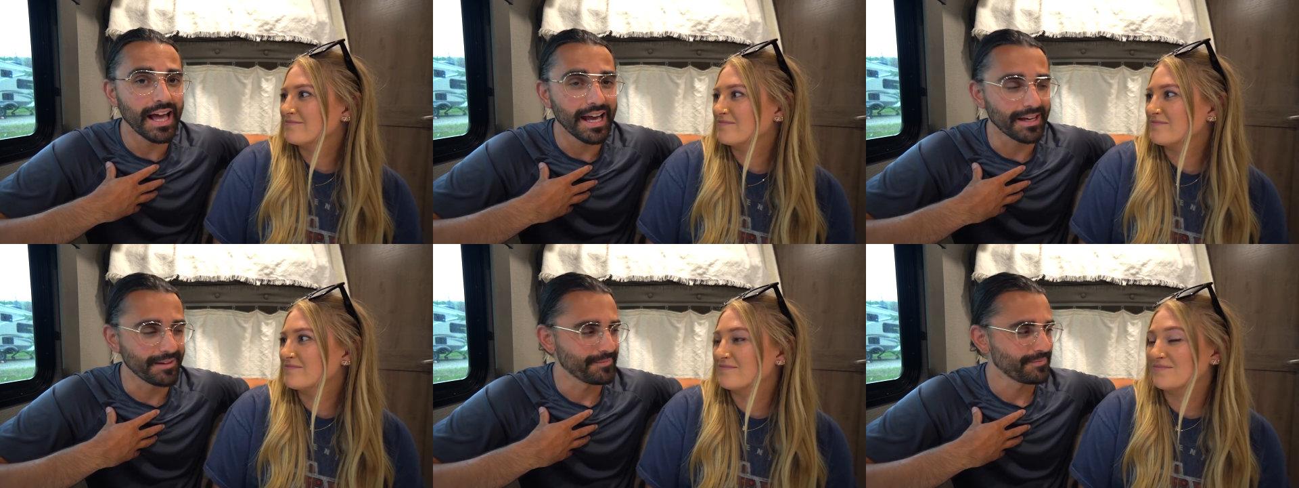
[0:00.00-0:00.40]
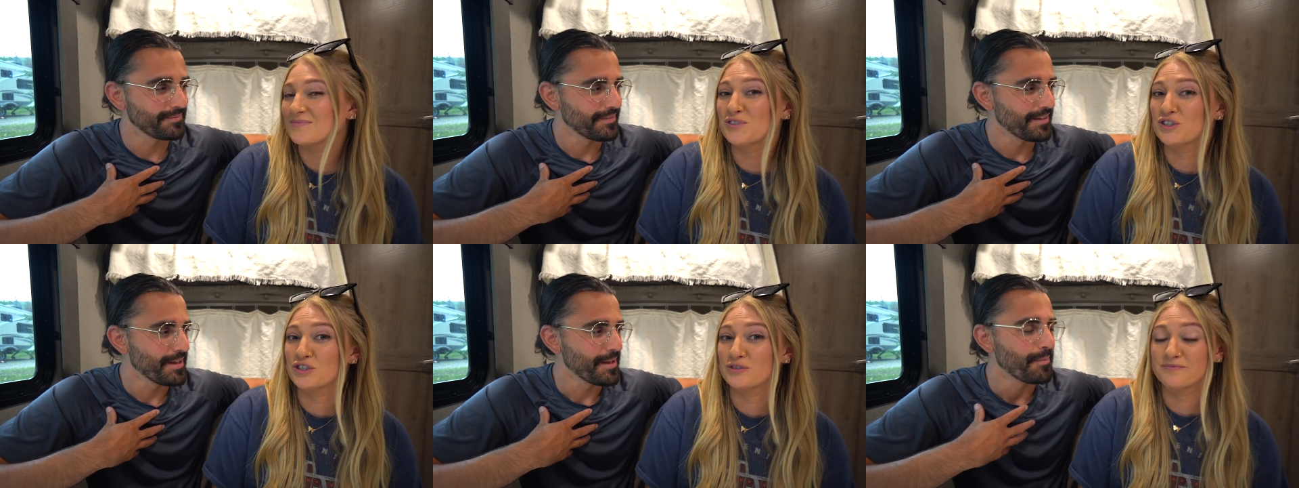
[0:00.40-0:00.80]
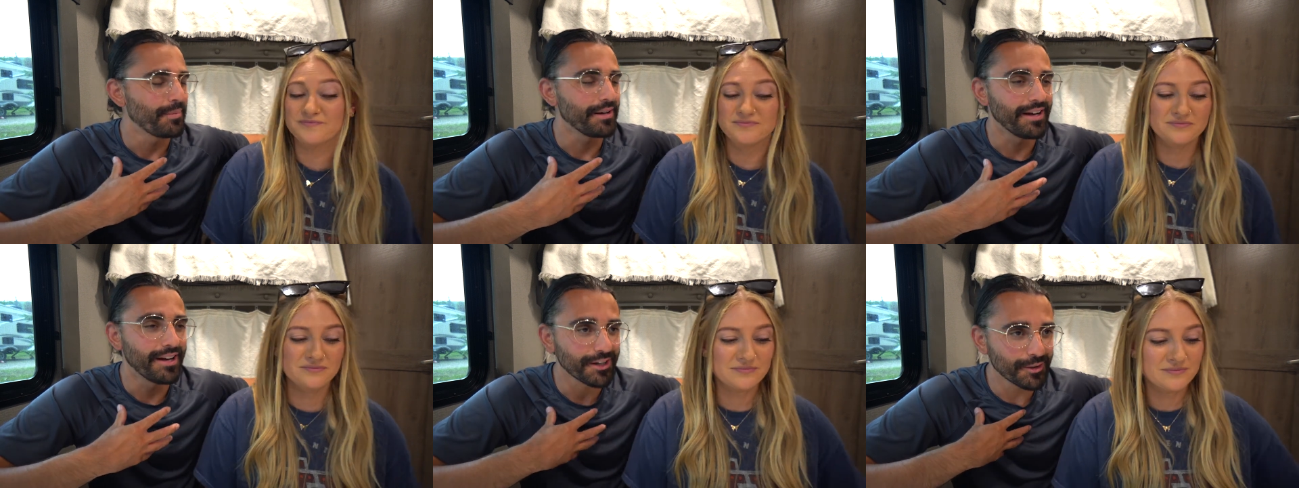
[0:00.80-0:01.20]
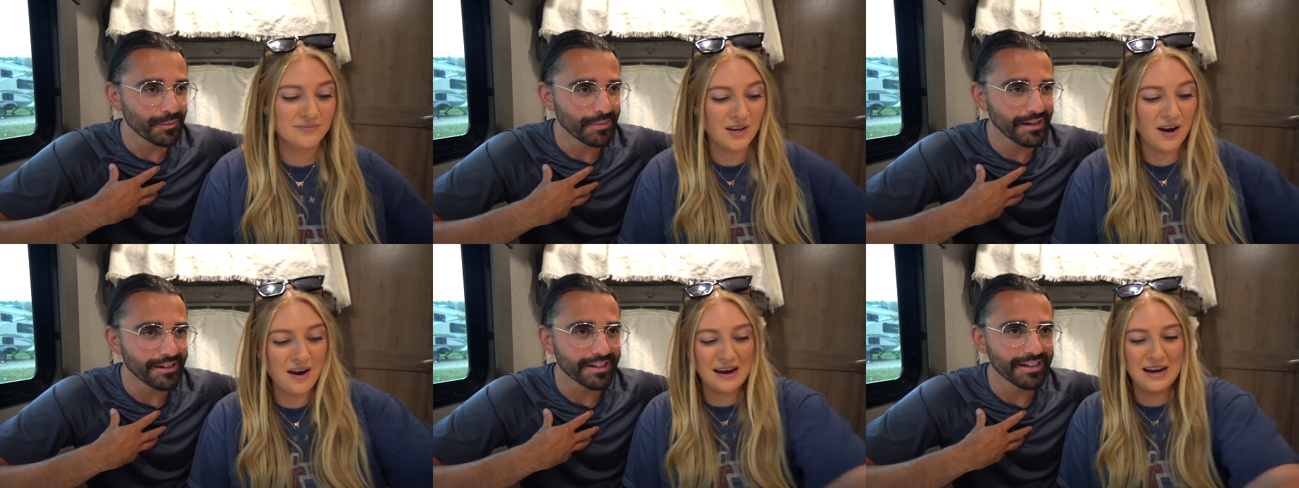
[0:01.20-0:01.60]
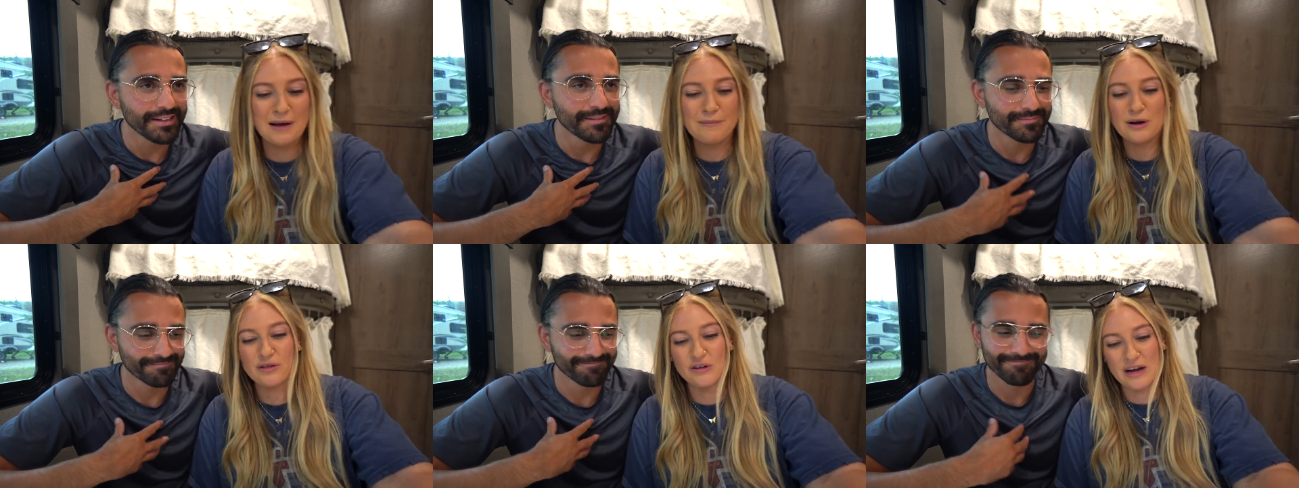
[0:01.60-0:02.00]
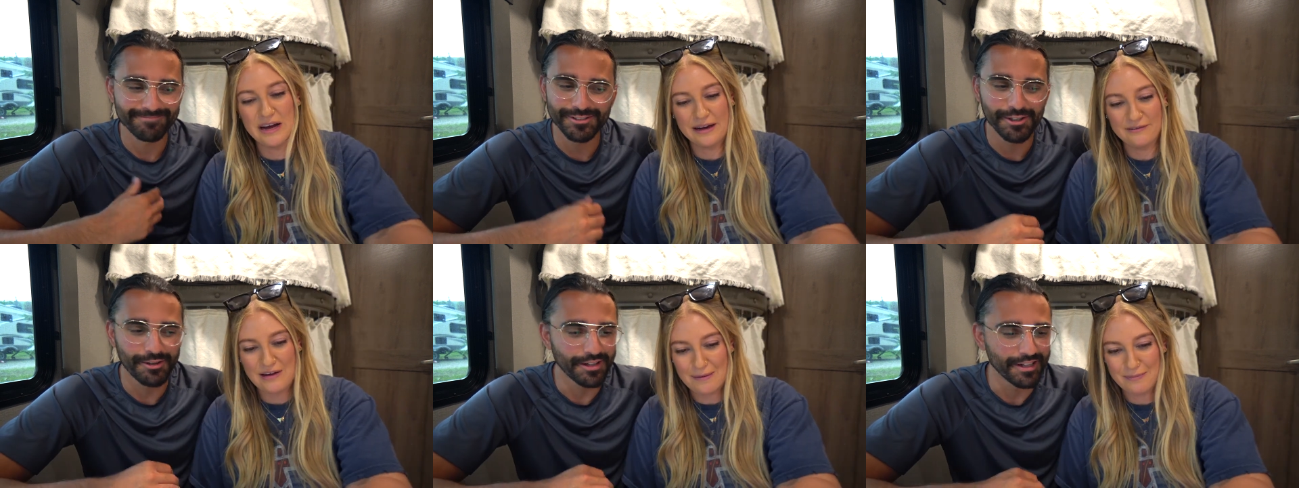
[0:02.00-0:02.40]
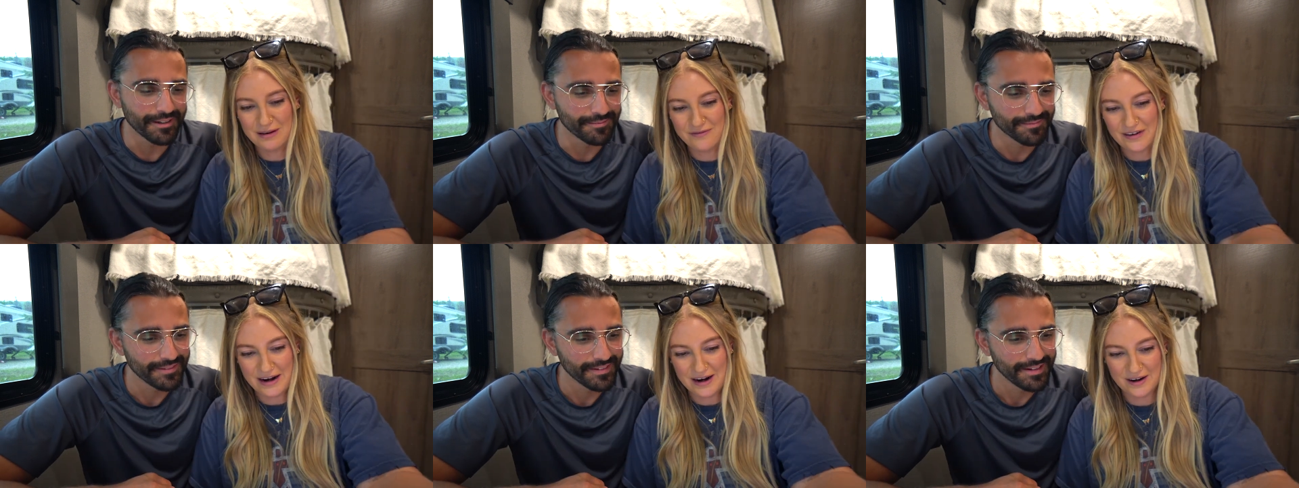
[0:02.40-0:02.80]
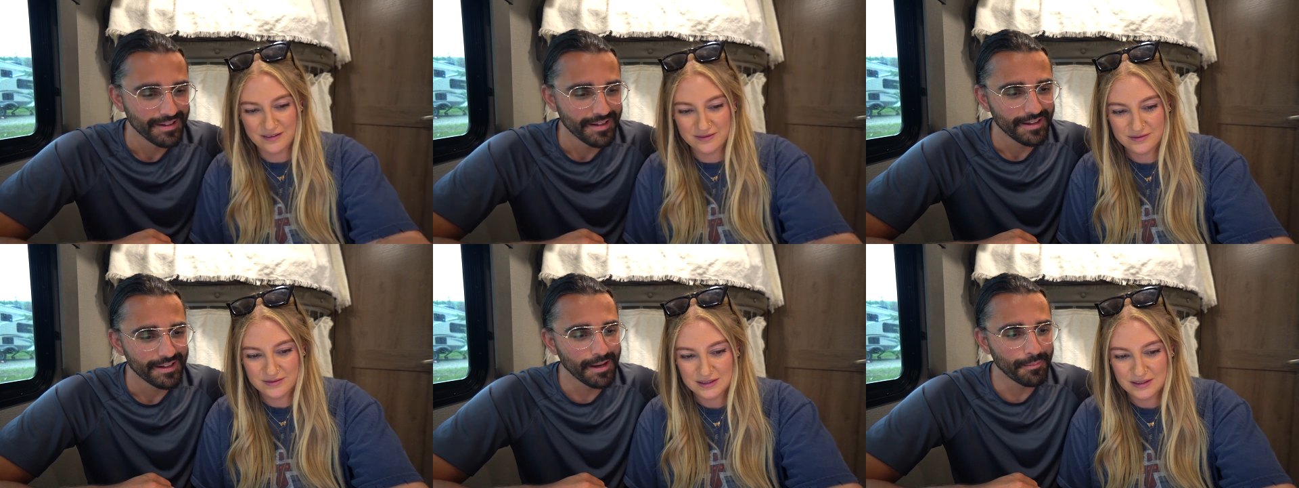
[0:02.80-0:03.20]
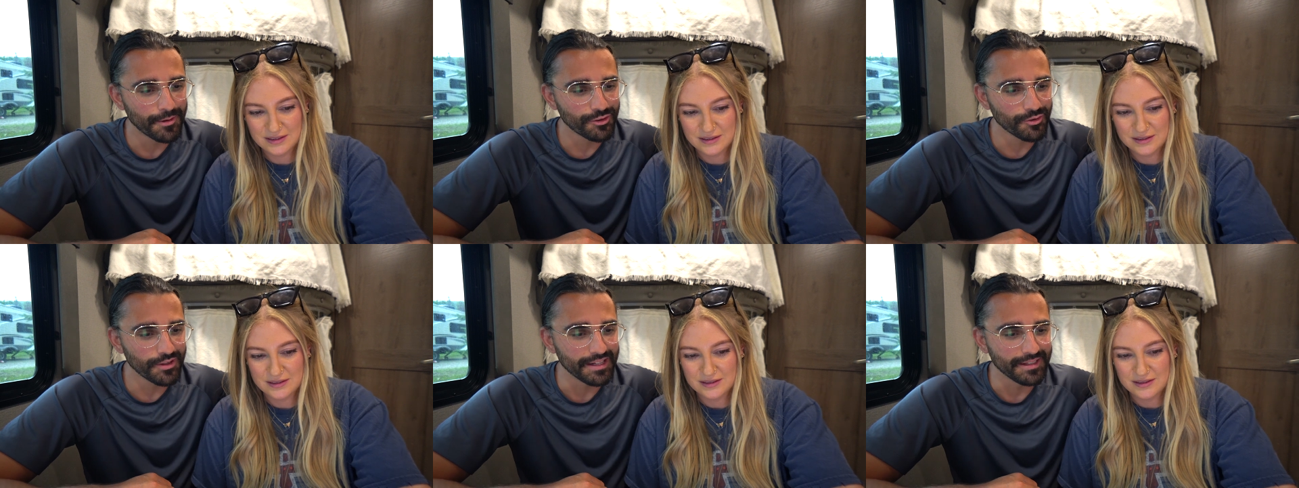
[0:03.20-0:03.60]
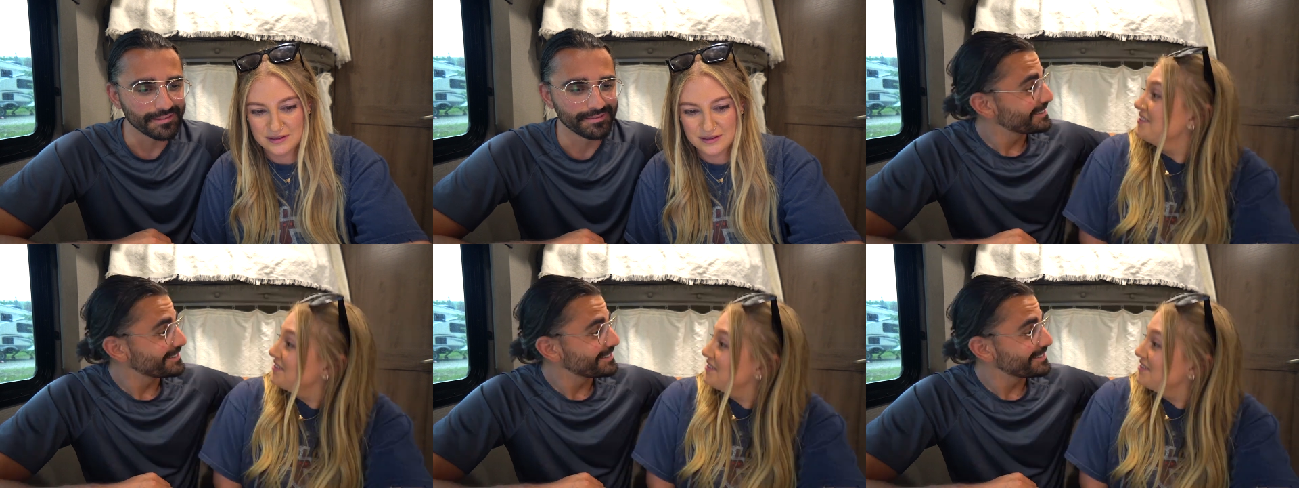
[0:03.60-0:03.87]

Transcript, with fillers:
Speaker 1: guy. True. But Huckleberry. All right, number three, so rapid good. fire. Number three. This